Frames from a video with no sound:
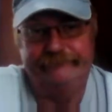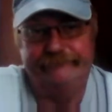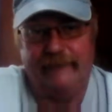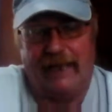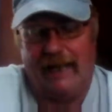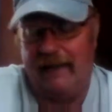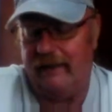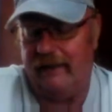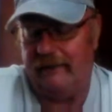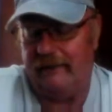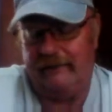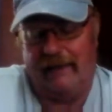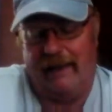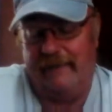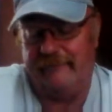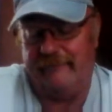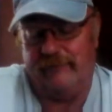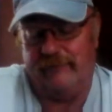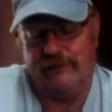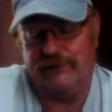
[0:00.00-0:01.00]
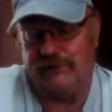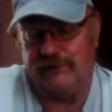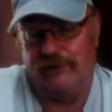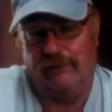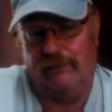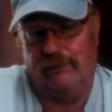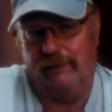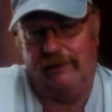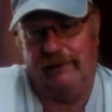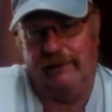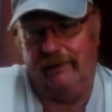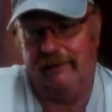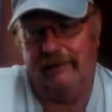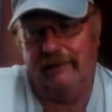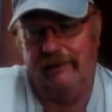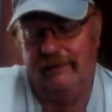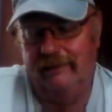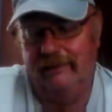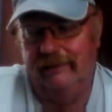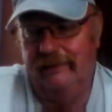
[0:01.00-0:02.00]
I for sure wouldn't.
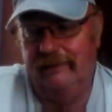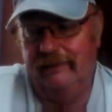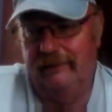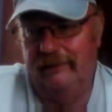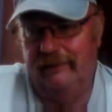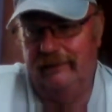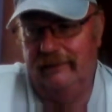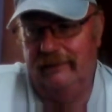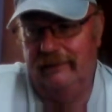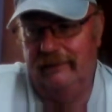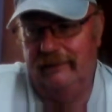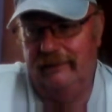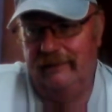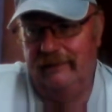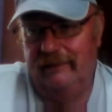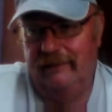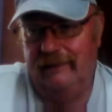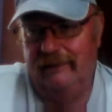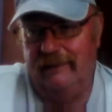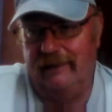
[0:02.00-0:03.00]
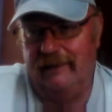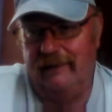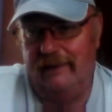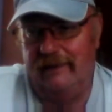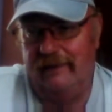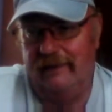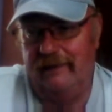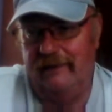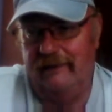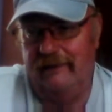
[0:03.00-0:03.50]
Uh,